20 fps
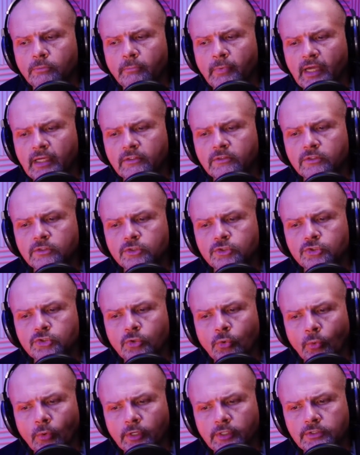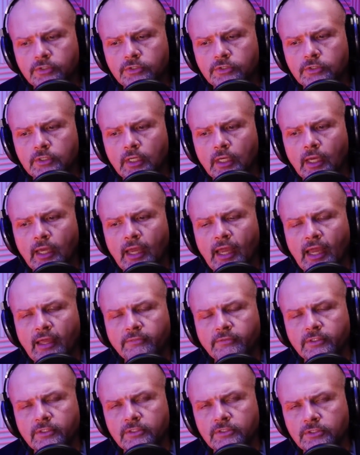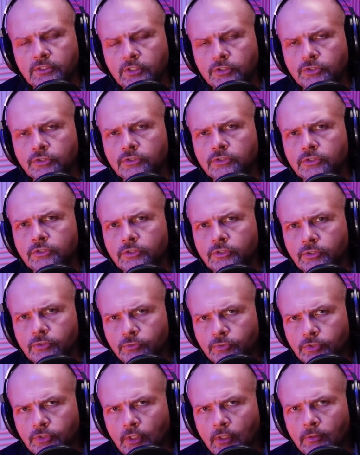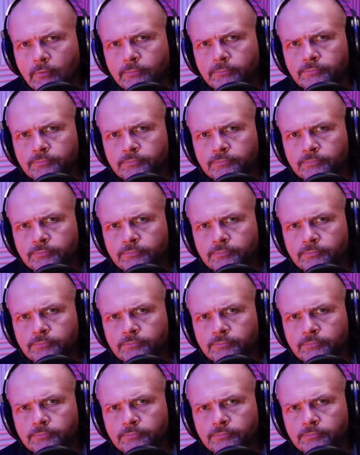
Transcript: make the choice and the decision to do so.